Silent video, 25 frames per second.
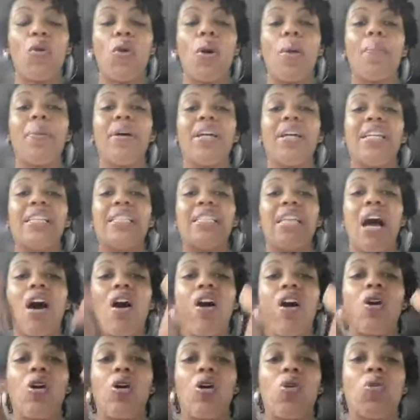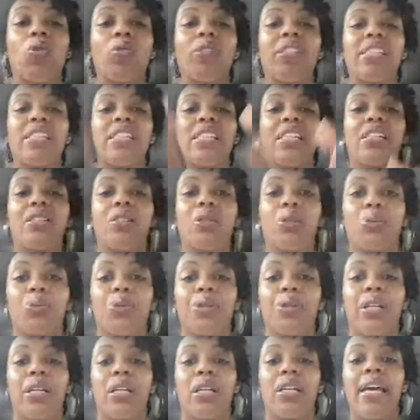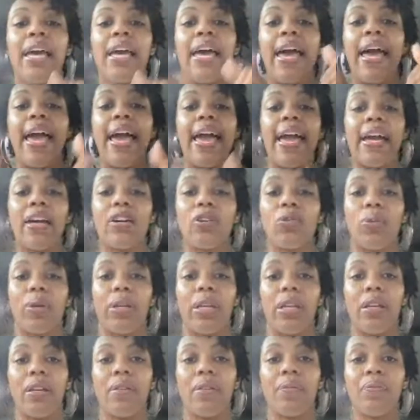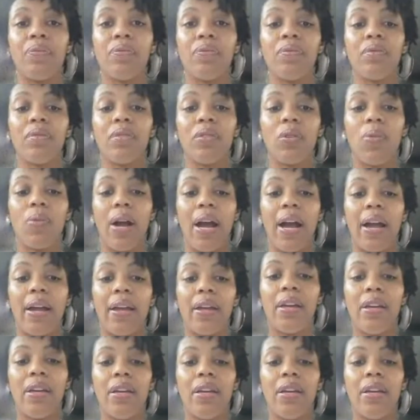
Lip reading: but it's all centering equity, right?